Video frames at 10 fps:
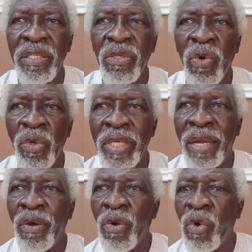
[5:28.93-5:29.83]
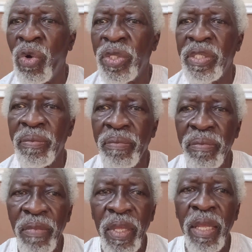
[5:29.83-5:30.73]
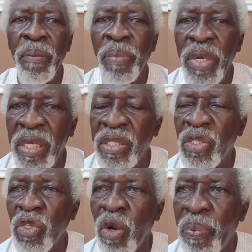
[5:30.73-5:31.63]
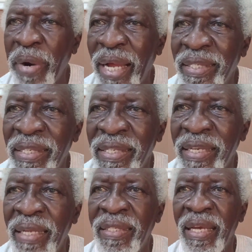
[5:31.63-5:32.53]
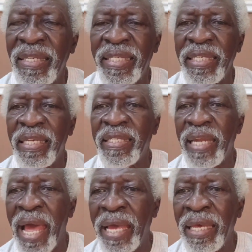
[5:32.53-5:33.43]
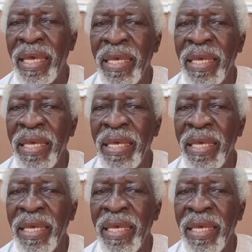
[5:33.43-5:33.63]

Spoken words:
quote and unquote, please stop writing sentences like